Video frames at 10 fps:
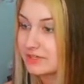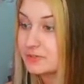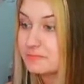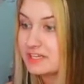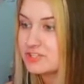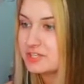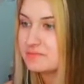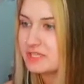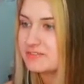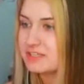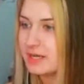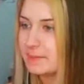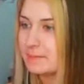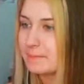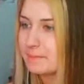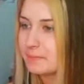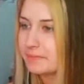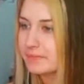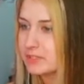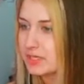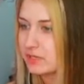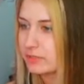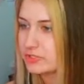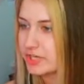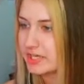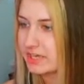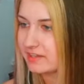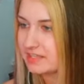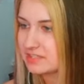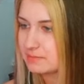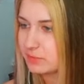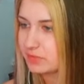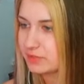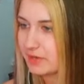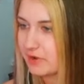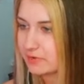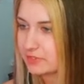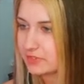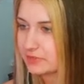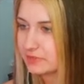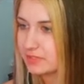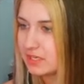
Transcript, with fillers: Beijing beef yum. That's what I always try to get. Last time I went, they were out of it though.